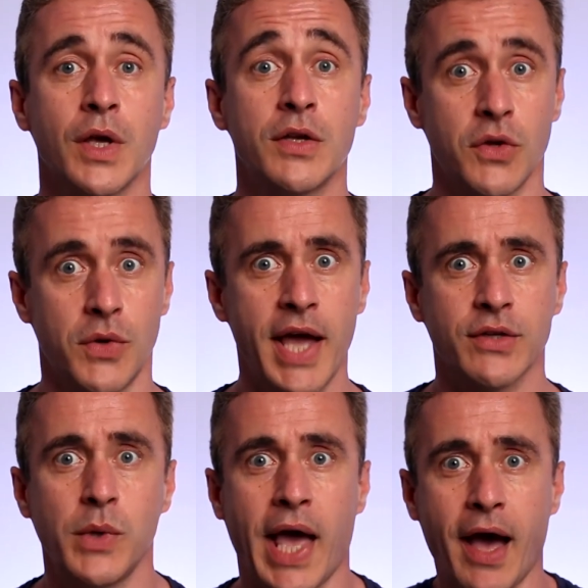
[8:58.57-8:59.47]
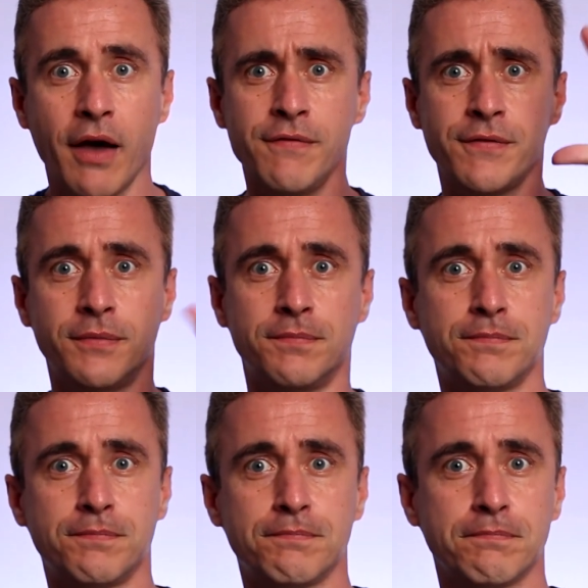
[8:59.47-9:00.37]
So next we have
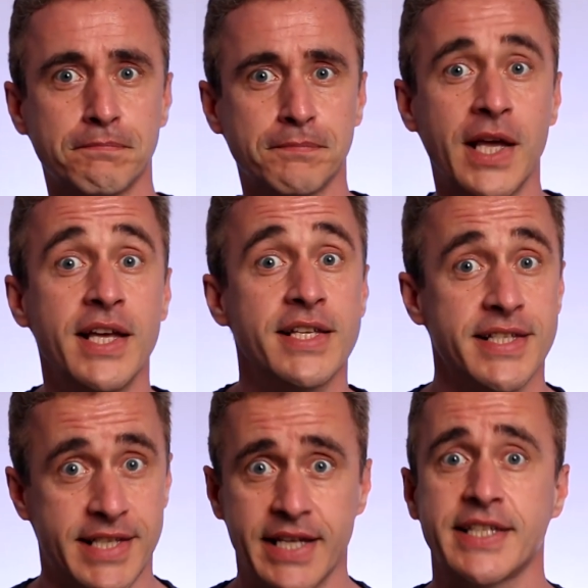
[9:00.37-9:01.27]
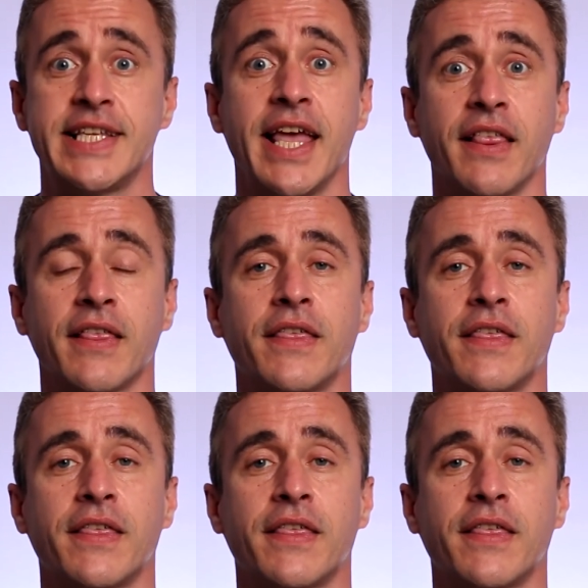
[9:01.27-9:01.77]
16th.